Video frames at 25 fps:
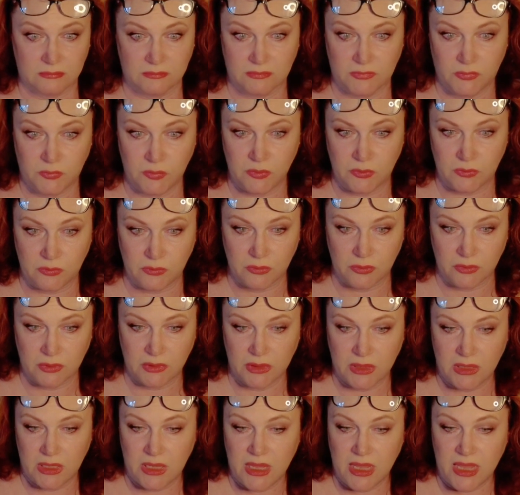Ooh.
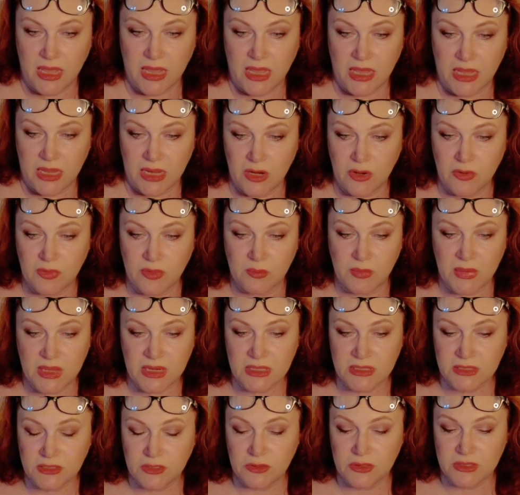Here the
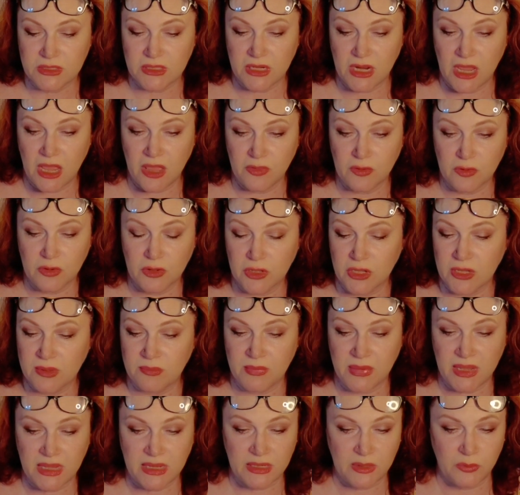ministers and other good
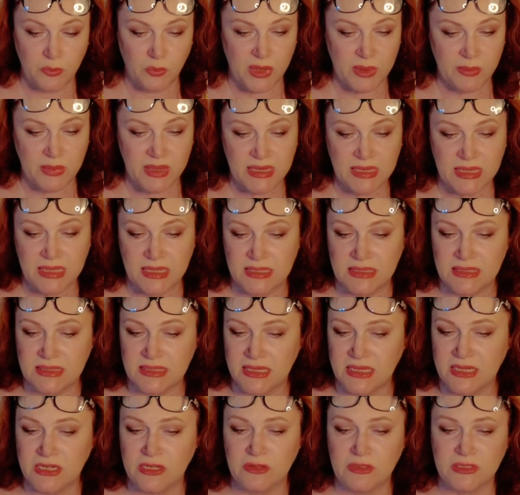men and women
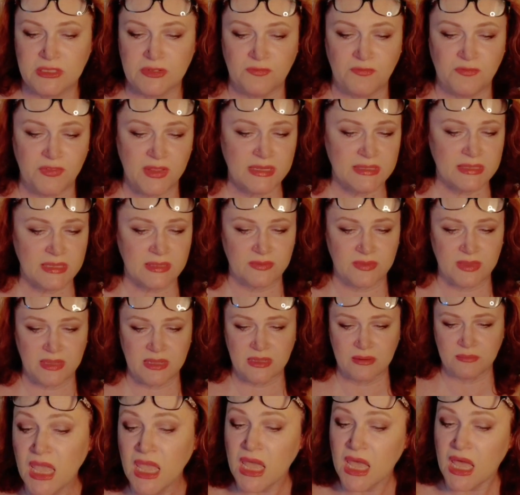continued to visit
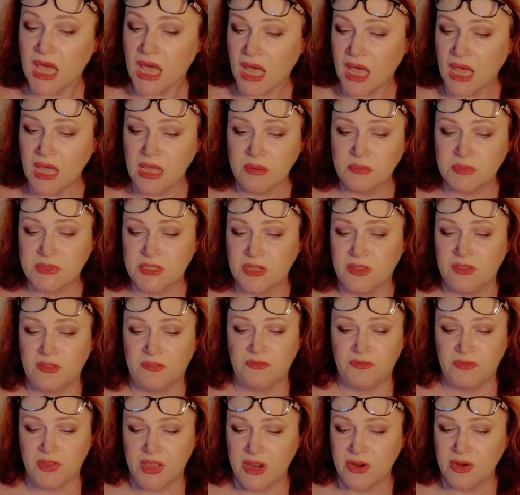them up to the
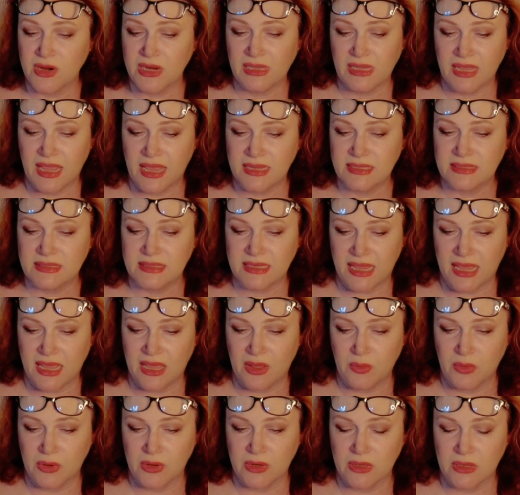very last
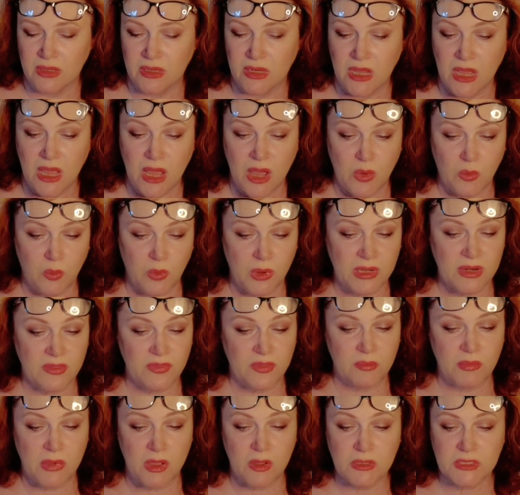hour. One of the
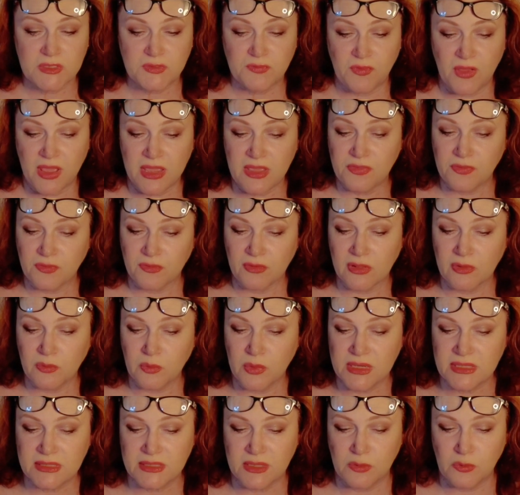most faithful
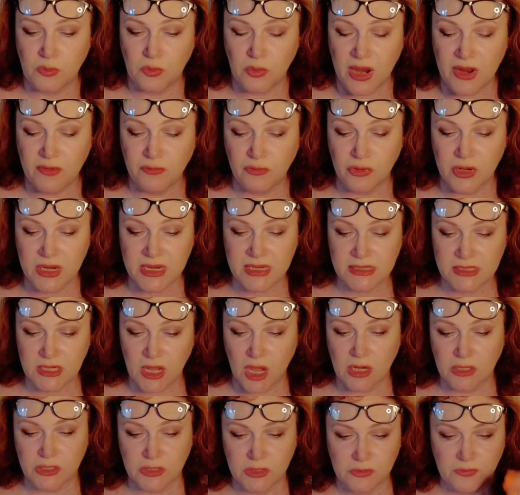was the Reverend Dr.